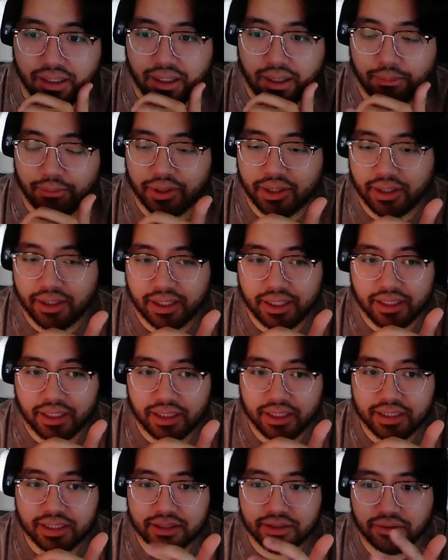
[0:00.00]
But
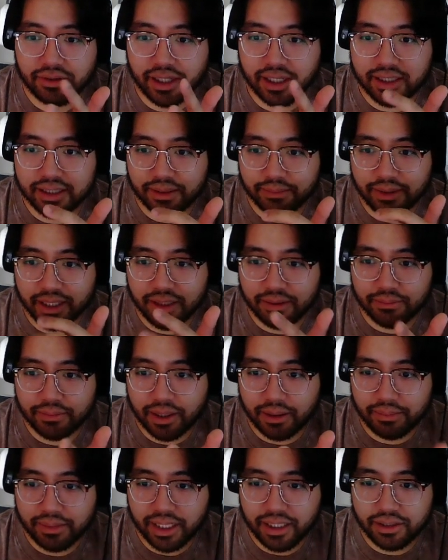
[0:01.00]
this is okay because I'm
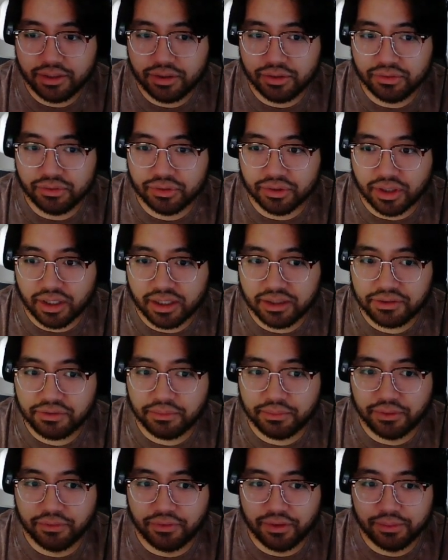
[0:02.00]
getting 2 draws
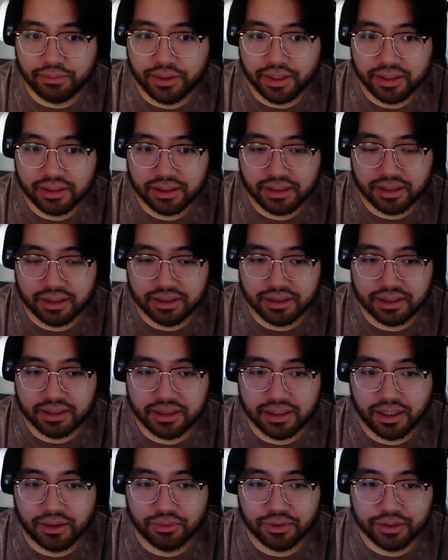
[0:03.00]
from the Vmon because it's
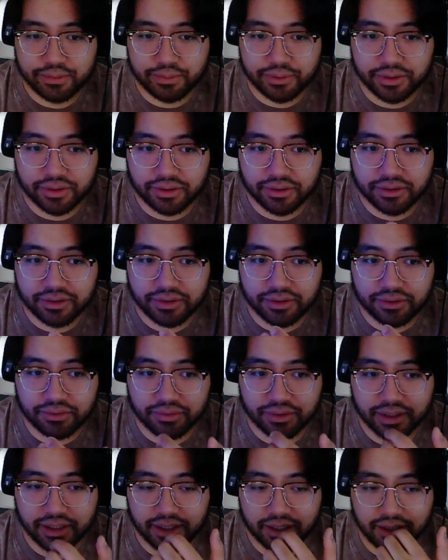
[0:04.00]
not once per turn, so it's
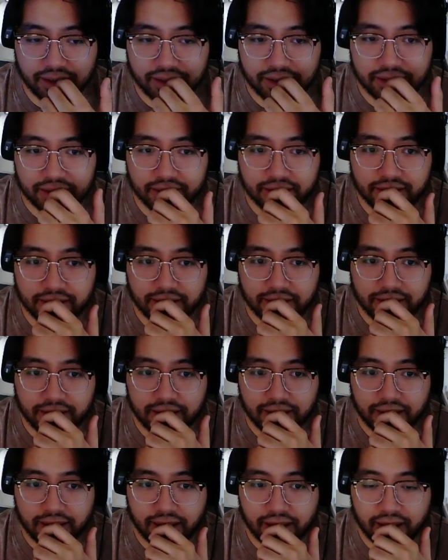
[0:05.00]
really nice.
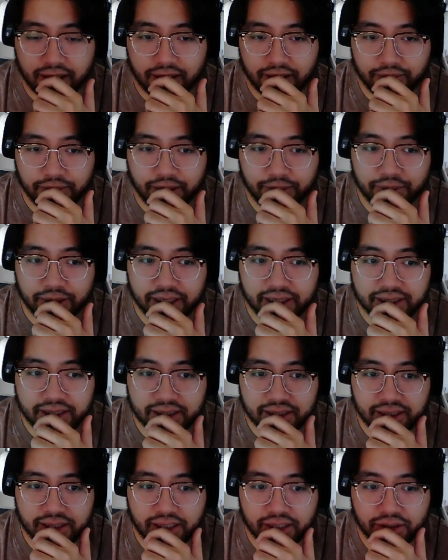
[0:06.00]
He plays
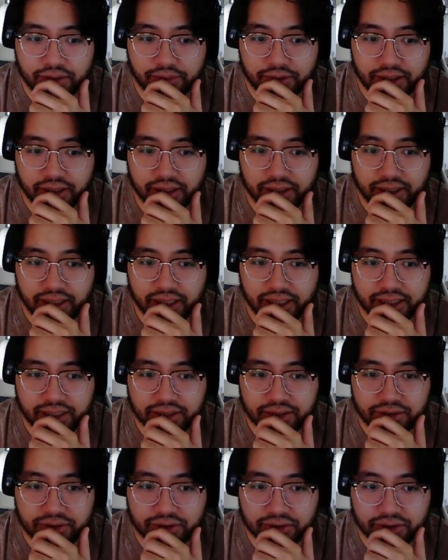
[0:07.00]
his Gallantmon, he gets
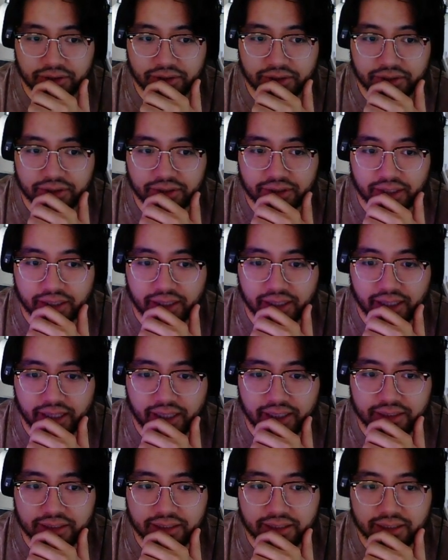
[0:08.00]
a search,
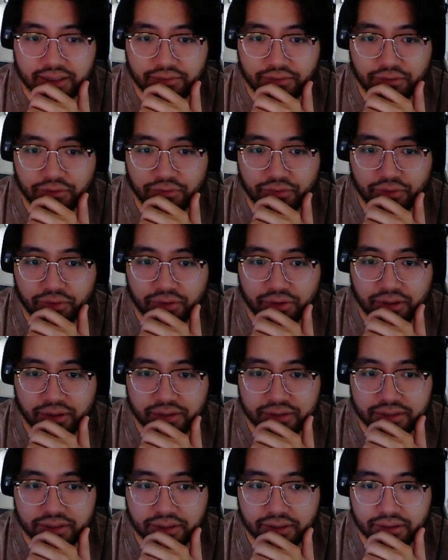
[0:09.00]
adds his level 4,
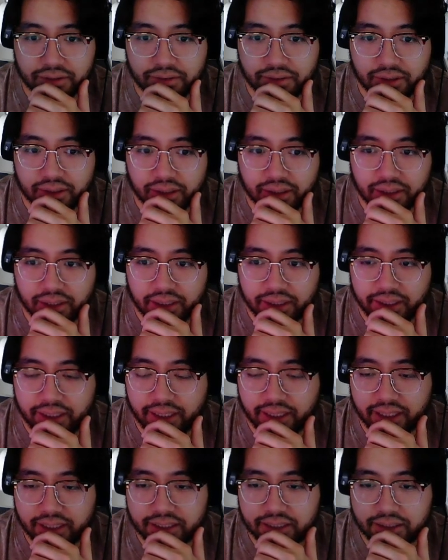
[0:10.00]
so
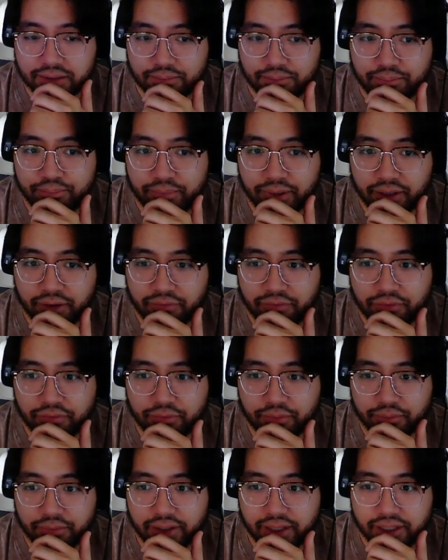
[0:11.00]
he gets to benefit
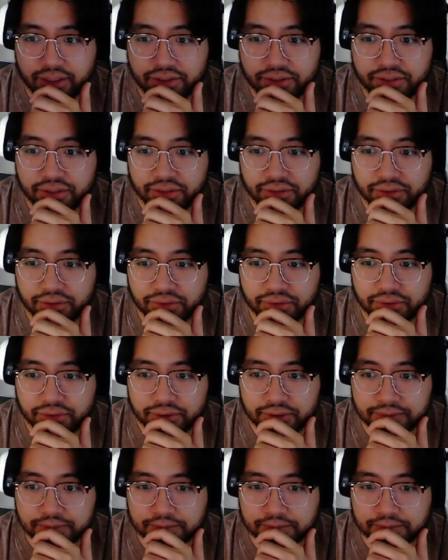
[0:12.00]
from that too.